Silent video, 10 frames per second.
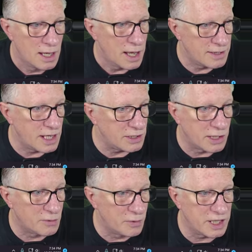And then you
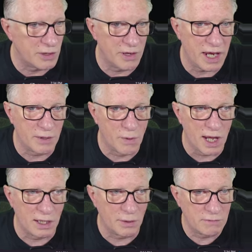can recreate a
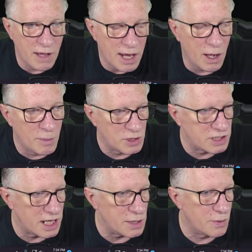wallet almost
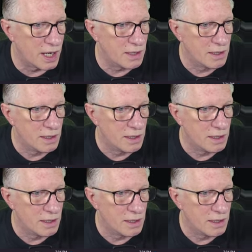anywhere.